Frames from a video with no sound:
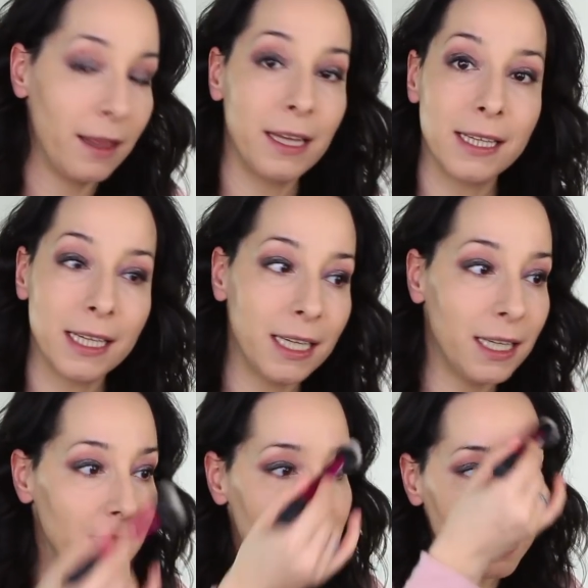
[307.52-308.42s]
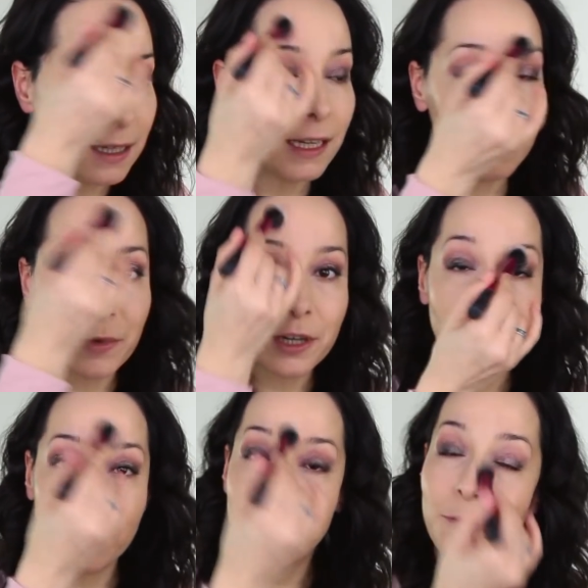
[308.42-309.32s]
This is an
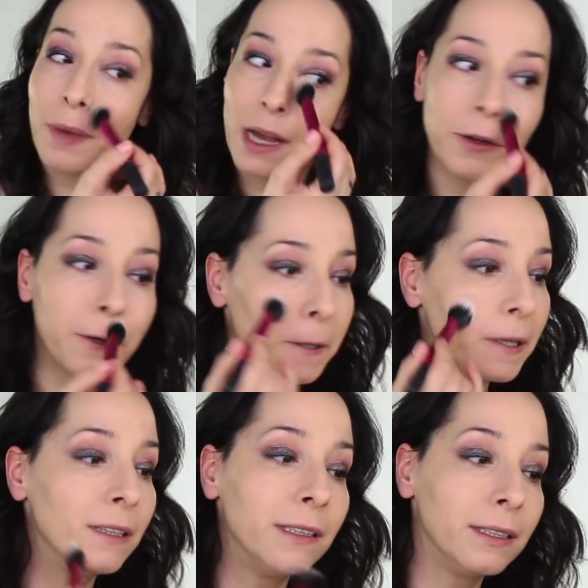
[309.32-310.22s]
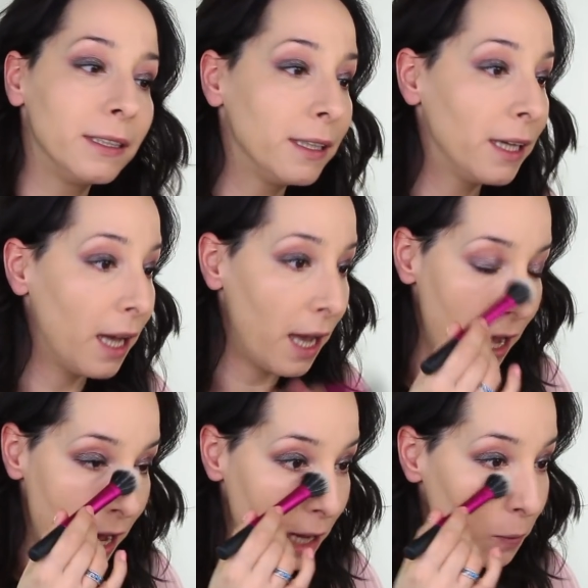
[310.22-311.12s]
airbrush finish powder.
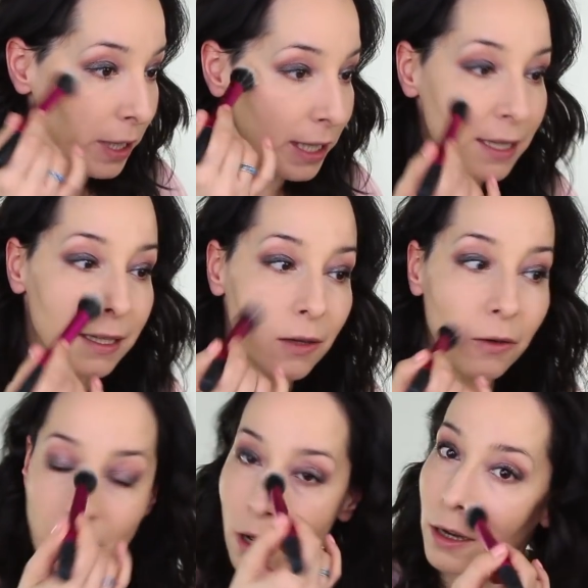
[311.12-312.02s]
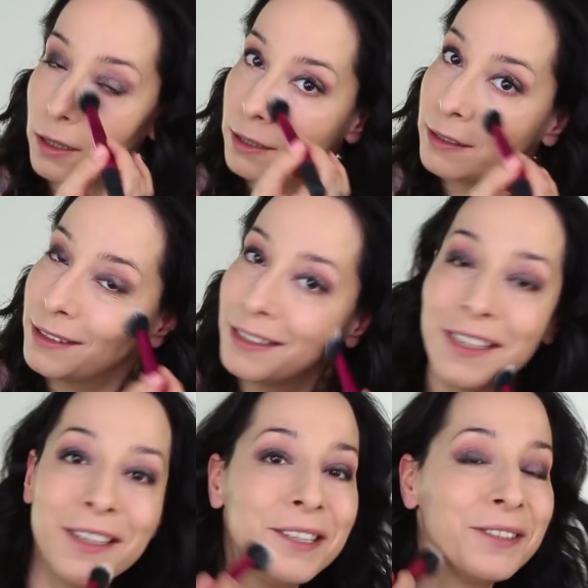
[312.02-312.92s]
I waited so long
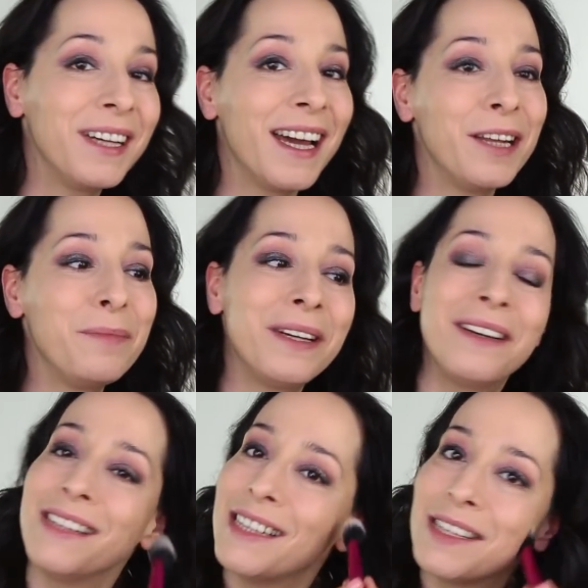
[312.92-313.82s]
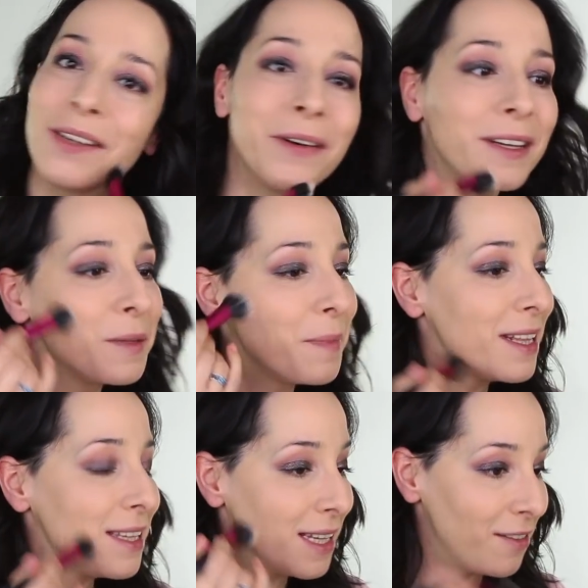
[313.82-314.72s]
to get it because it's so
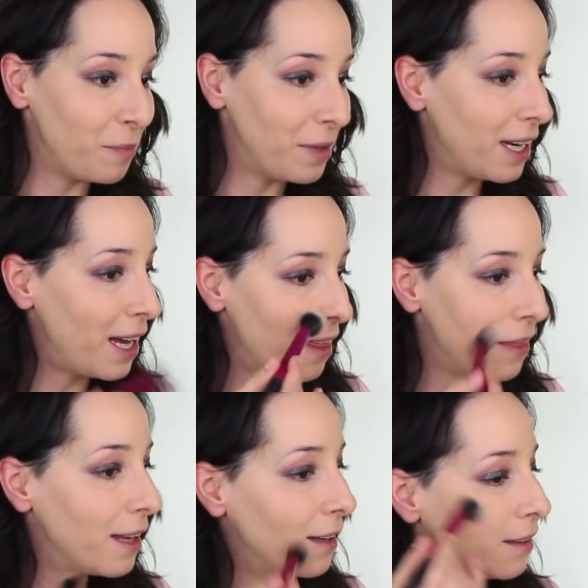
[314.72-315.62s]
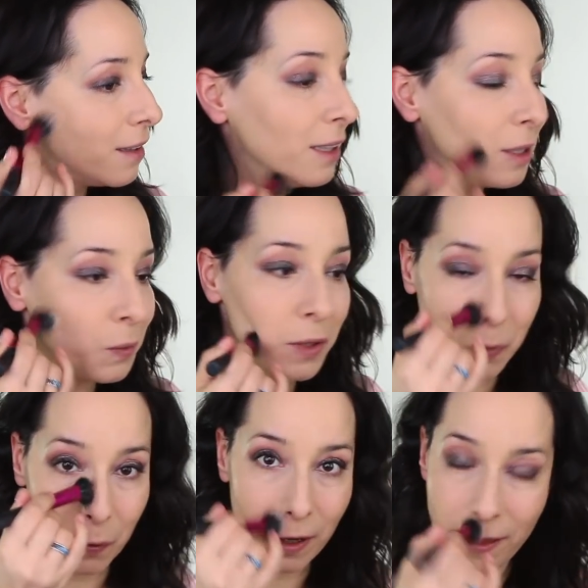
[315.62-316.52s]
expensive, but I think it
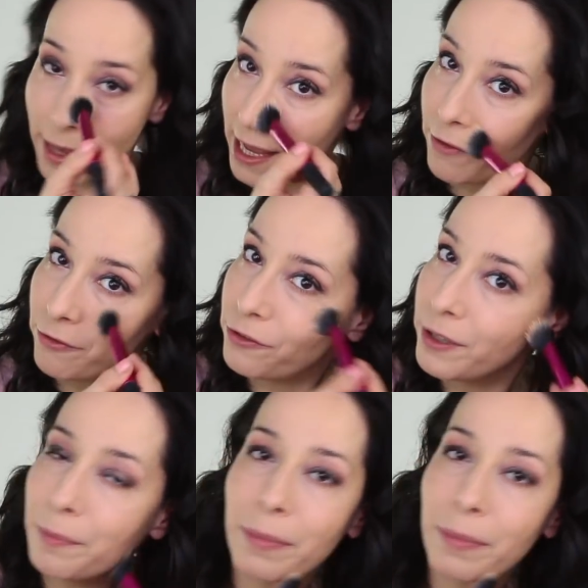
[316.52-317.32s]
was worth every